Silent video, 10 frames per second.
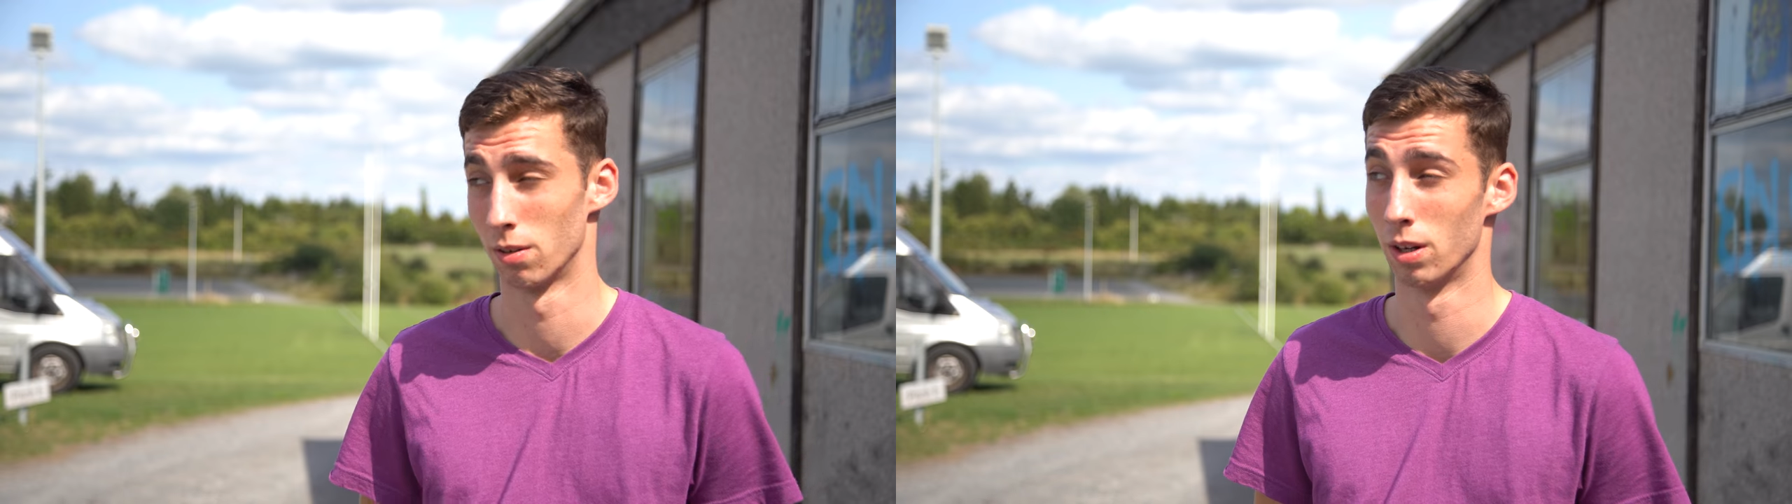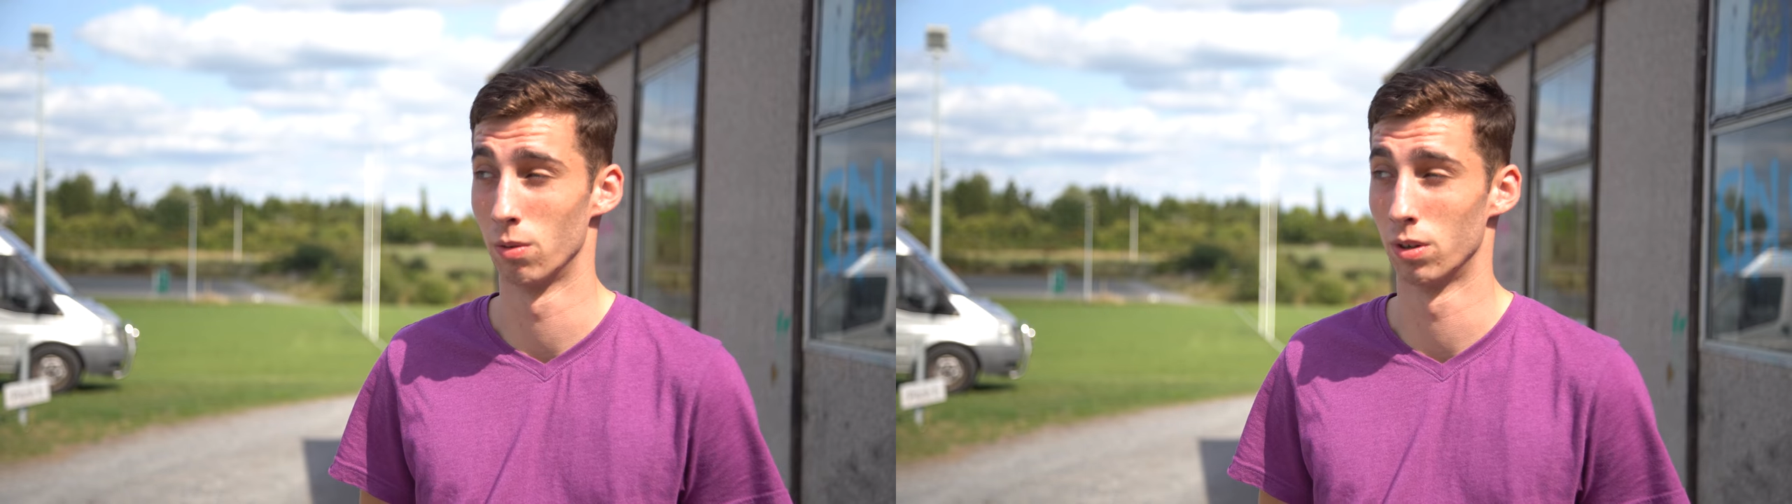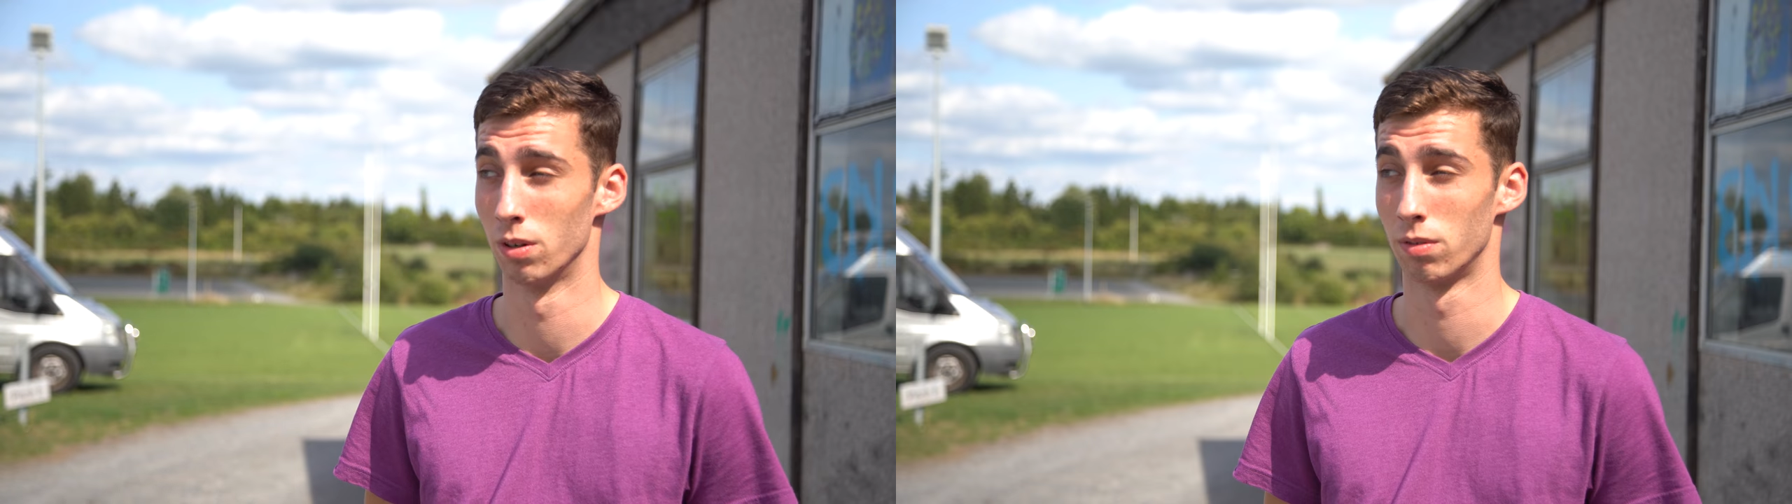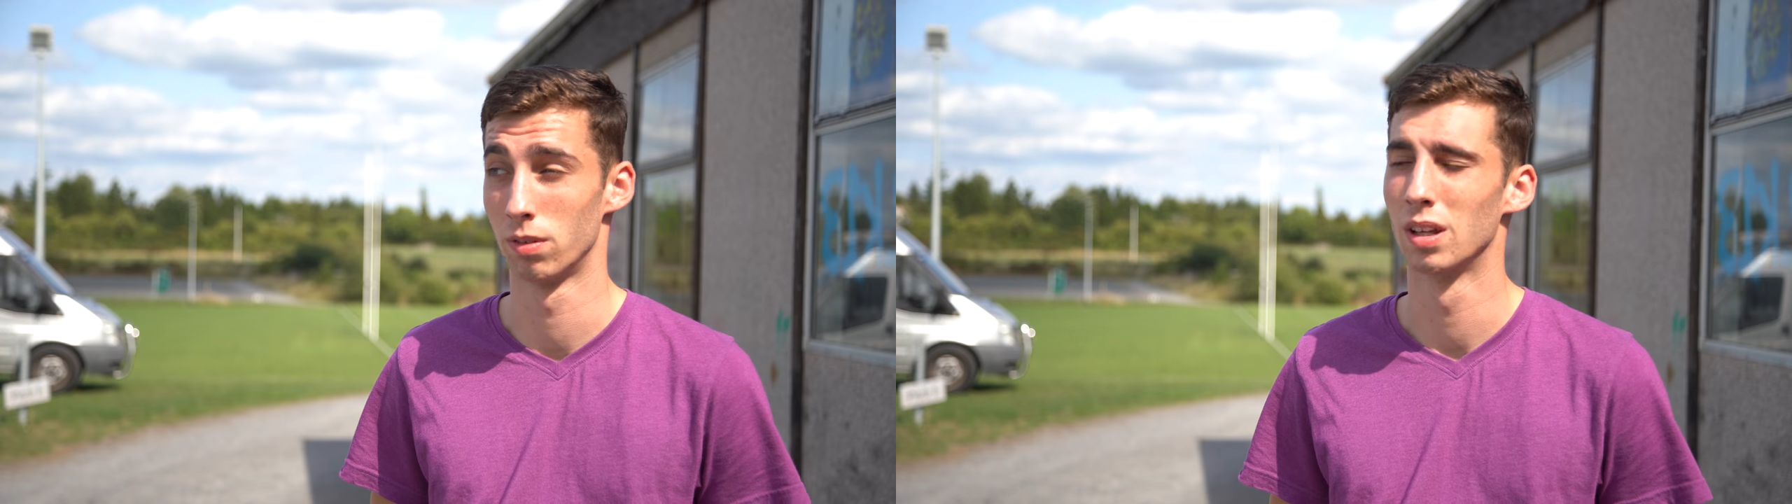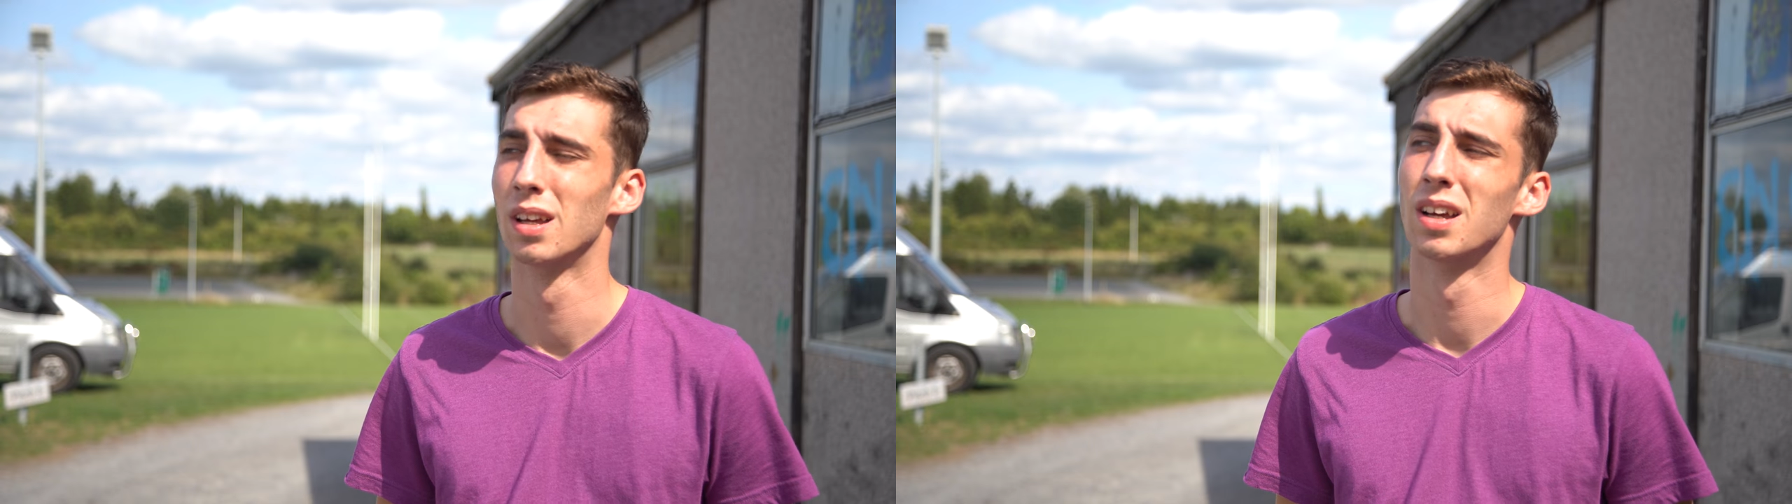And I really wouldn't
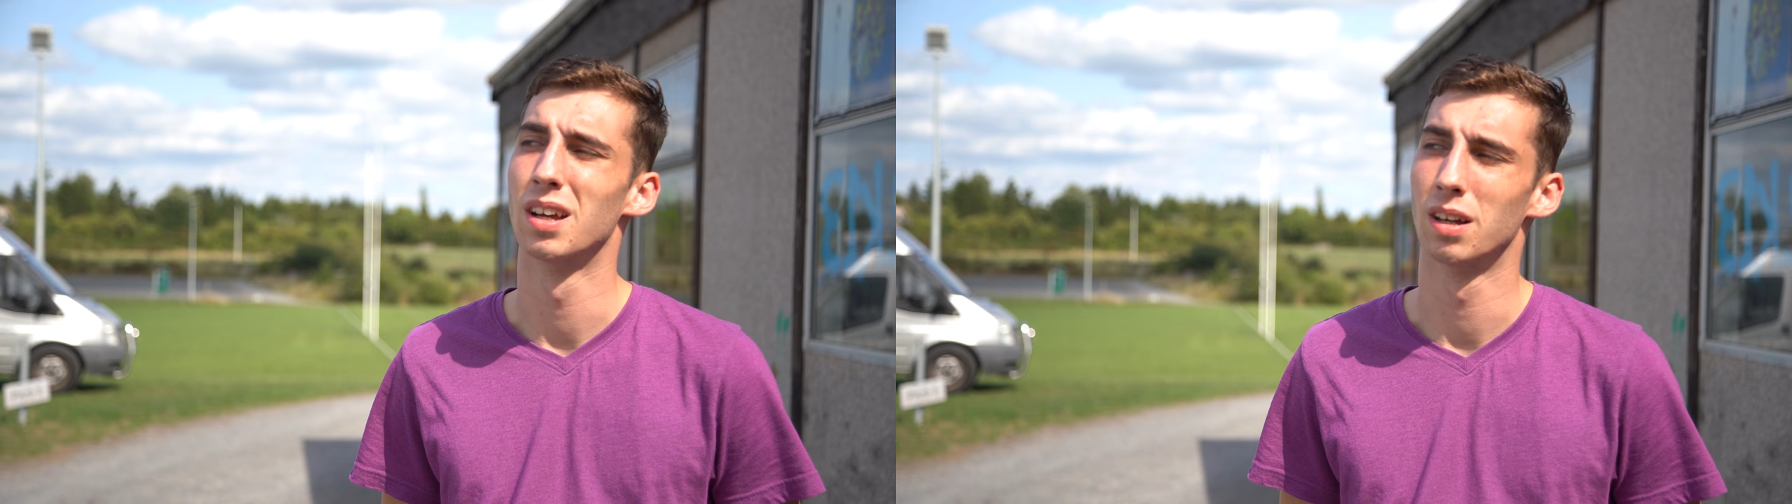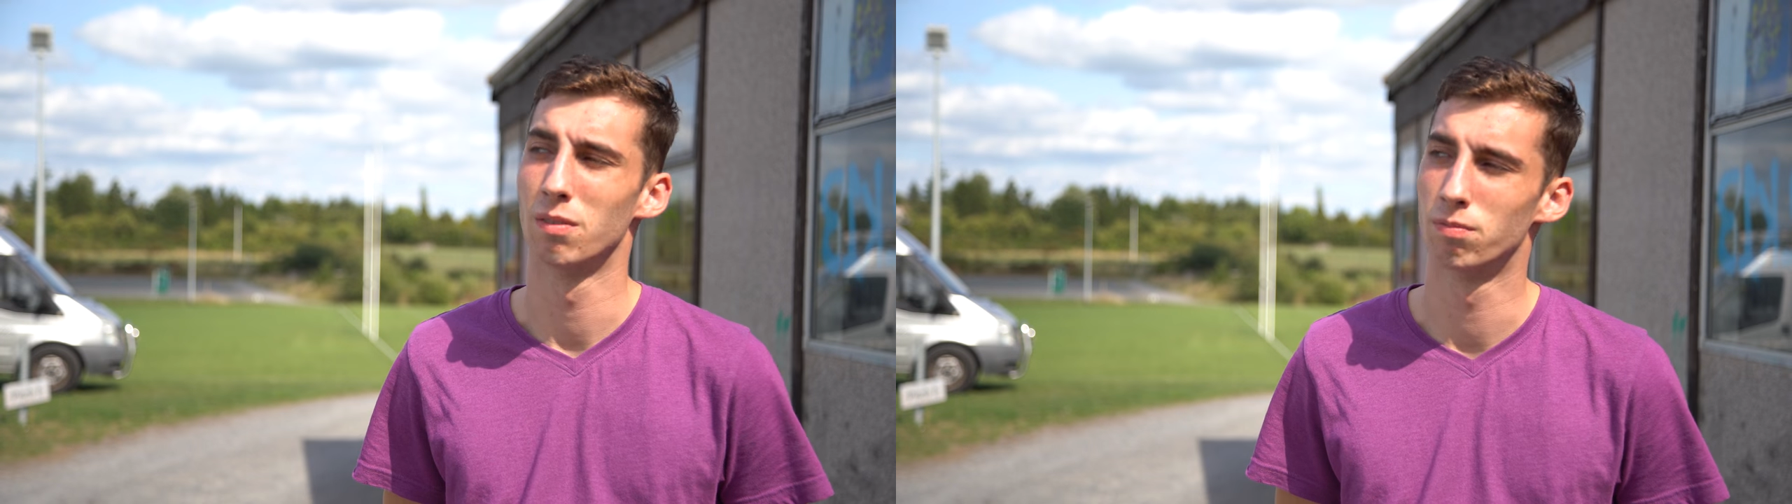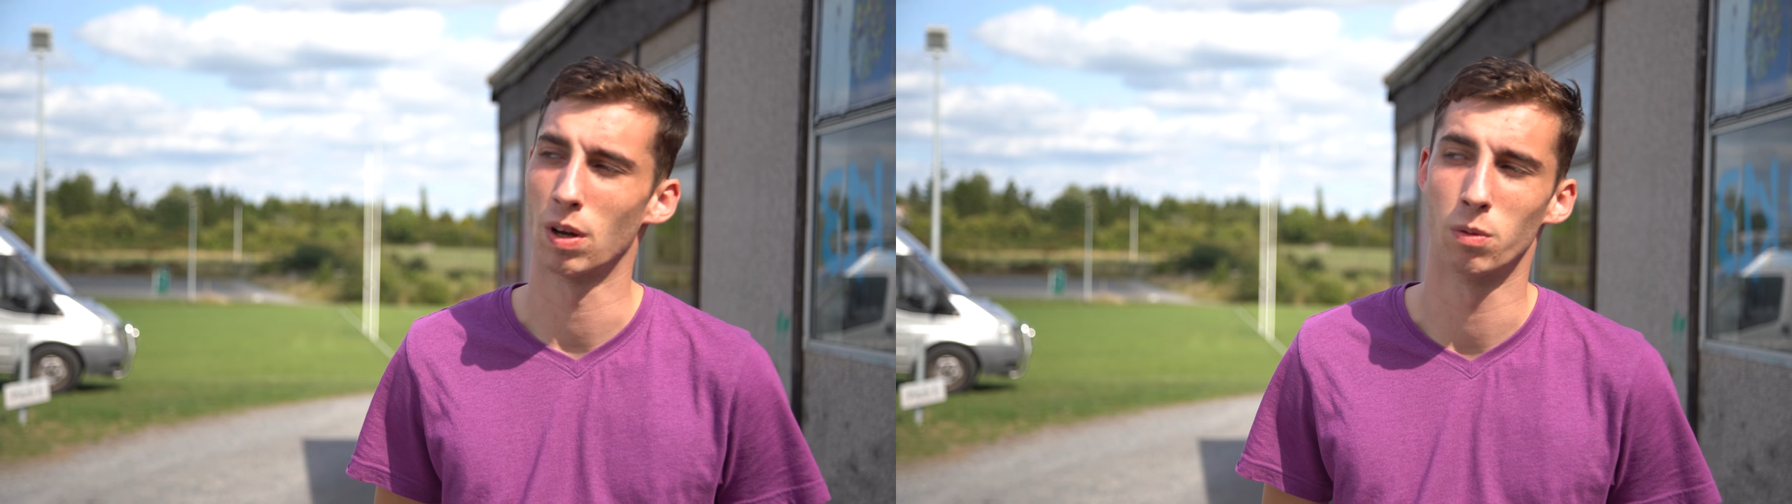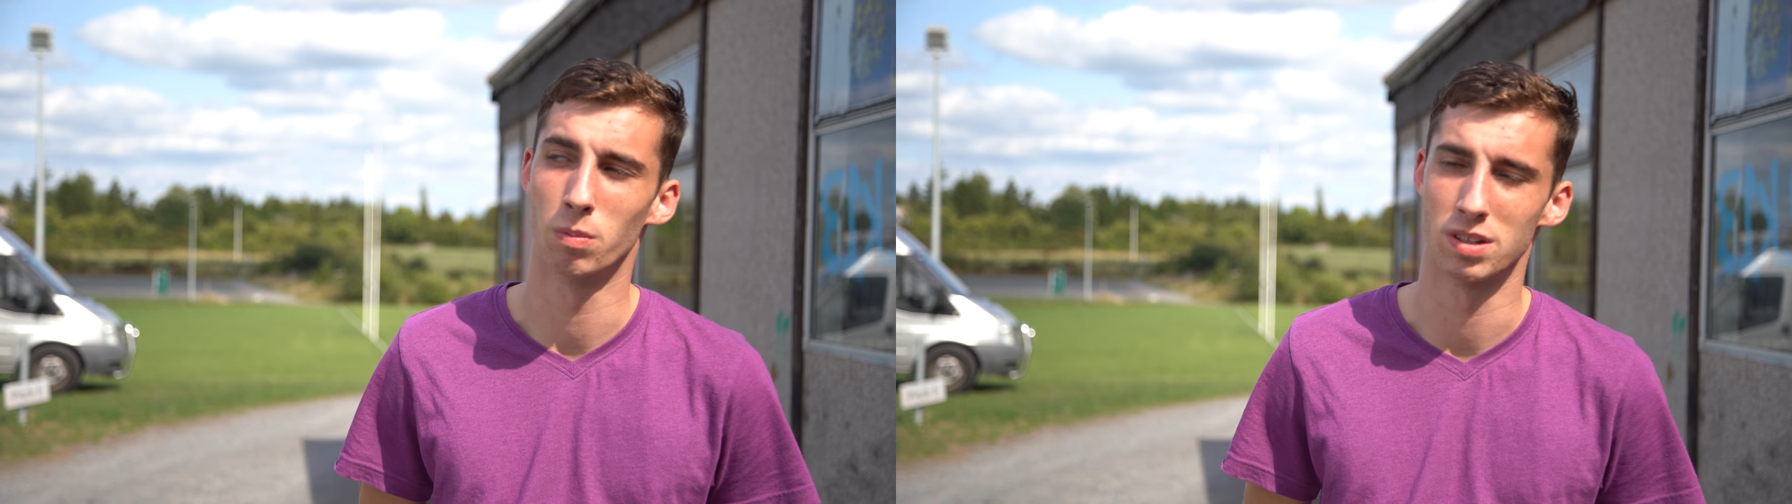have found